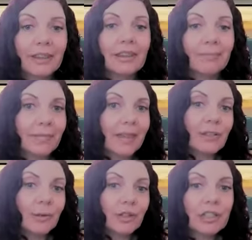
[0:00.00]
that
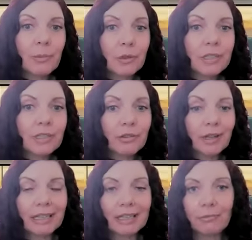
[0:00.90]
that's what you're supposed to
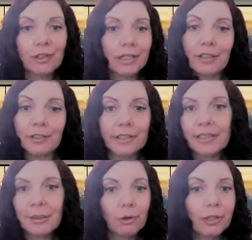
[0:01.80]
do at night. We're not here to
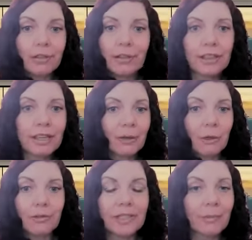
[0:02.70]
sleep. We're here to
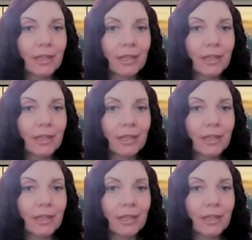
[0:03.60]
think about